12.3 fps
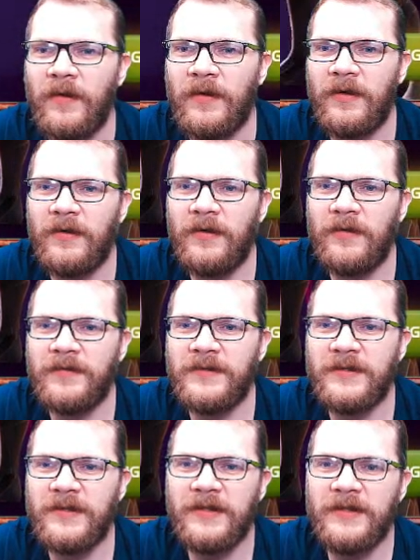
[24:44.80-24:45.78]
All of
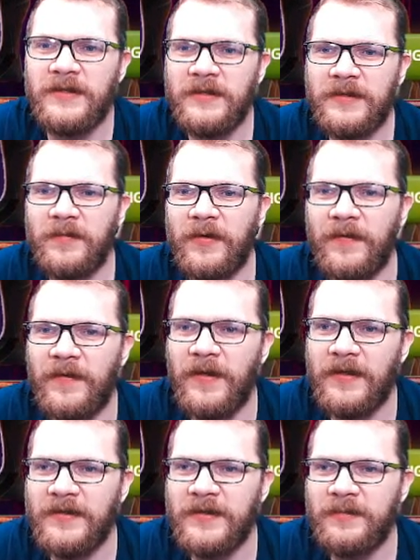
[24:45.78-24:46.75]
6.3
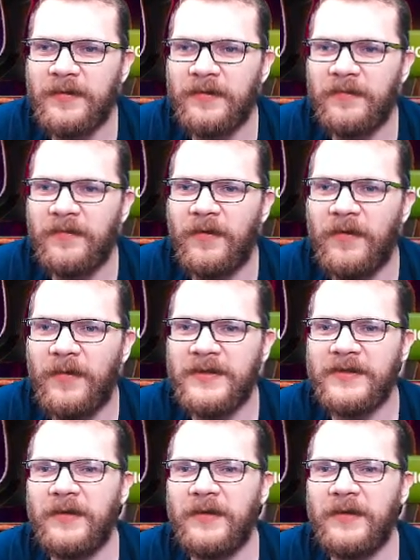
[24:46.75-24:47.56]
and 6.4 mines.